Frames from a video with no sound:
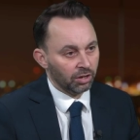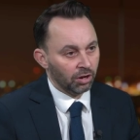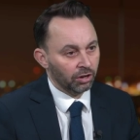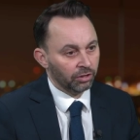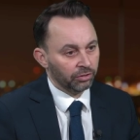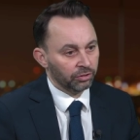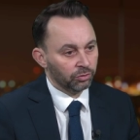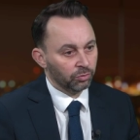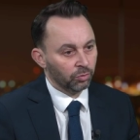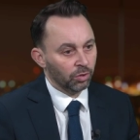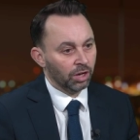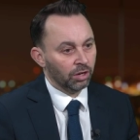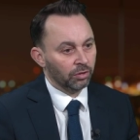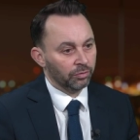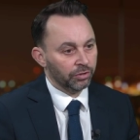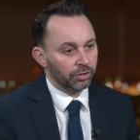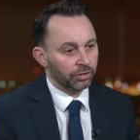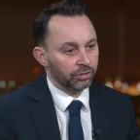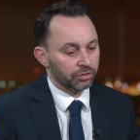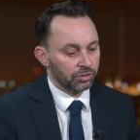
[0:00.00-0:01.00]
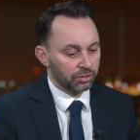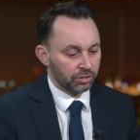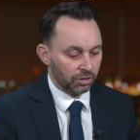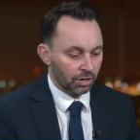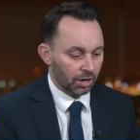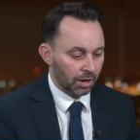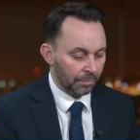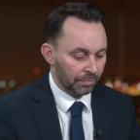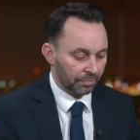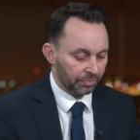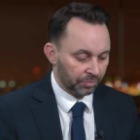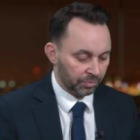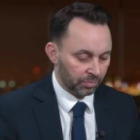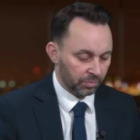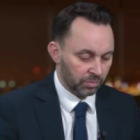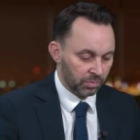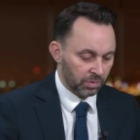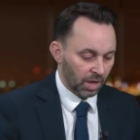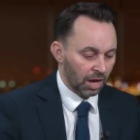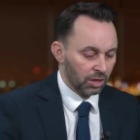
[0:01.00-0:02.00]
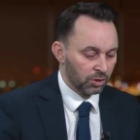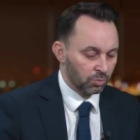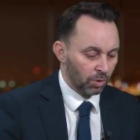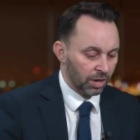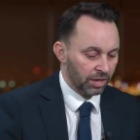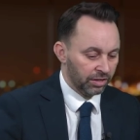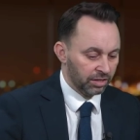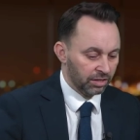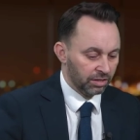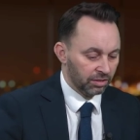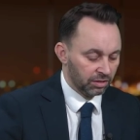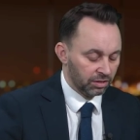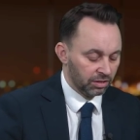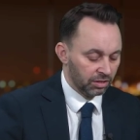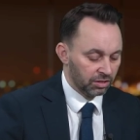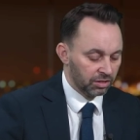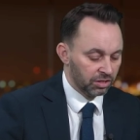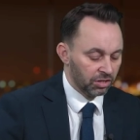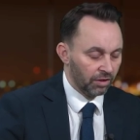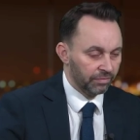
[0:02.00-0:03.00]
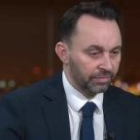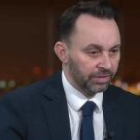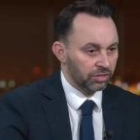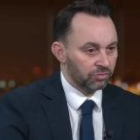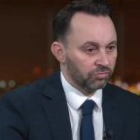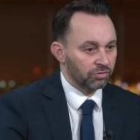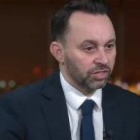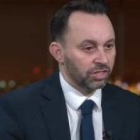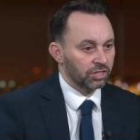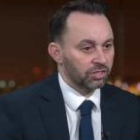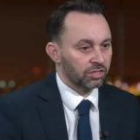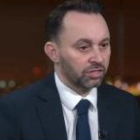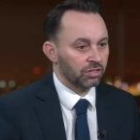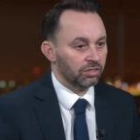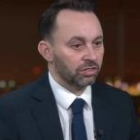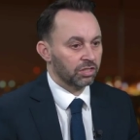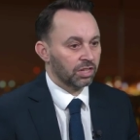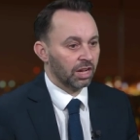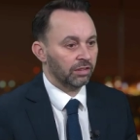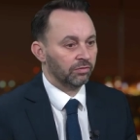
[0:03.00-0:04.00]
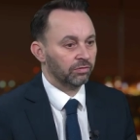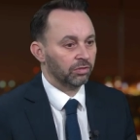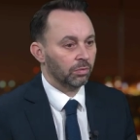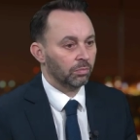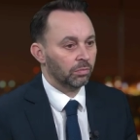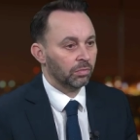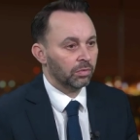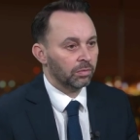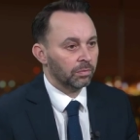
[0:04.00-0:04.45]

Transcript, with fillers: Guard as well. That um, that's where the, the toughest resistance came from.